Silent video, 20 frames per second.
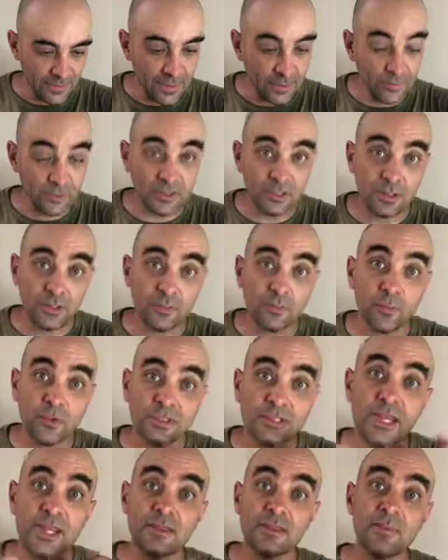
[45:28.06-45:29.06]
then we'll
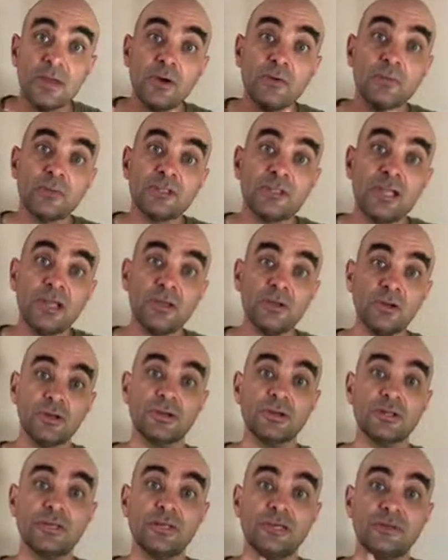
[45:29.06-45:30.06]
take them out, we'll take a look
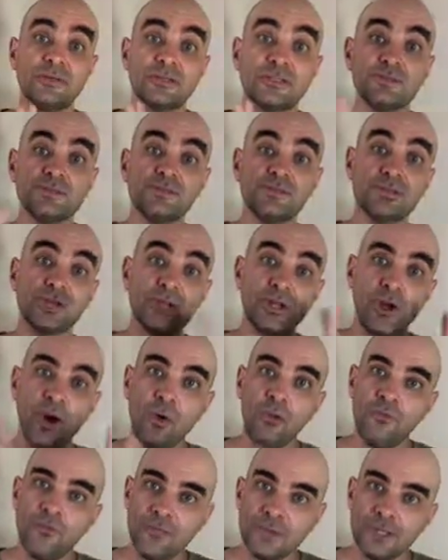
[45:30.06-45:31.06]
at the leaves, so that
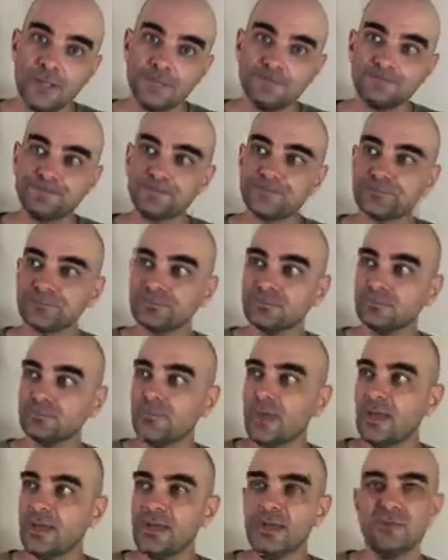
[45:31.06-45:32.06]
hopefully
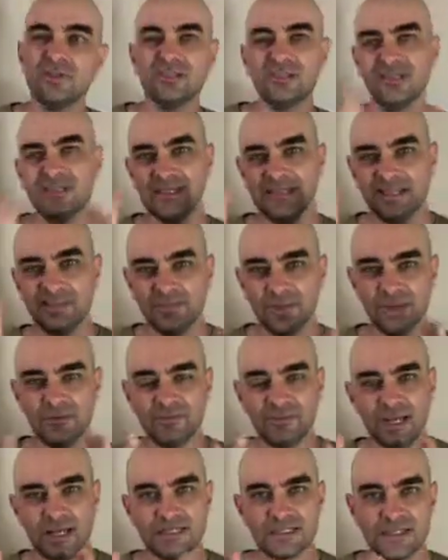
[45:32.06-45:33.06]
I can give you a little bit
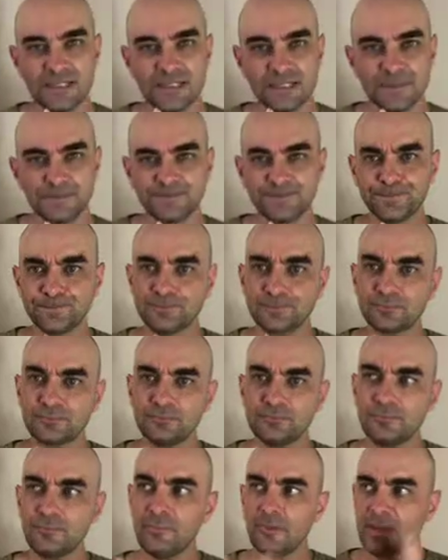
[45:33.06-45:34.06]
of an idea
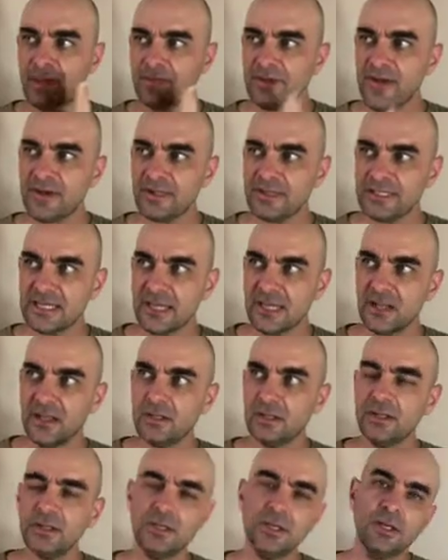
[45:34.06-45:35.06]
of how to
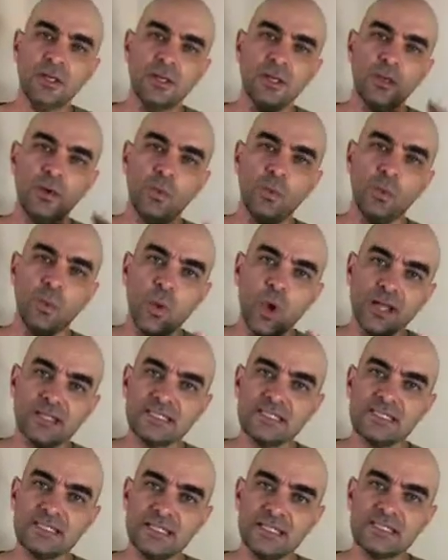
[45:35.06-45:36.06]
tell what
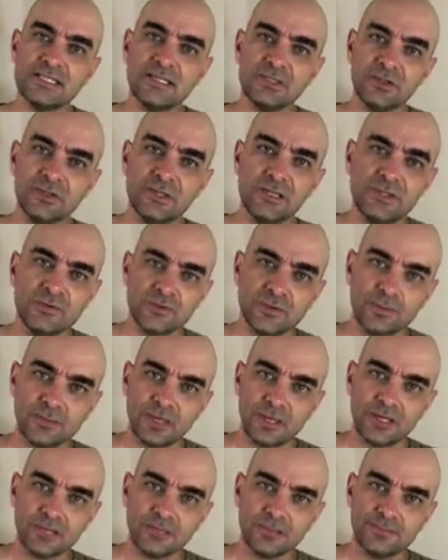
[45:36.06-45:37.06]
season your leaves were
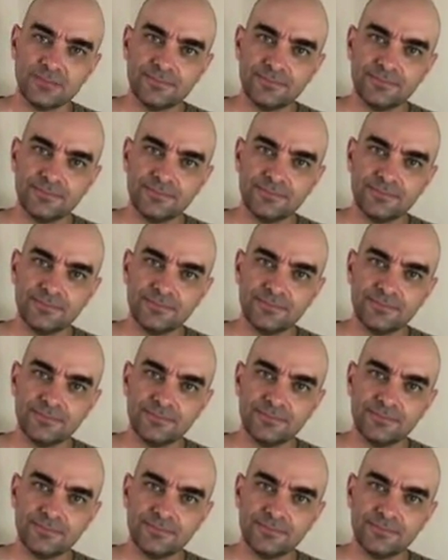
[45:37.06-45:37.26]
picked.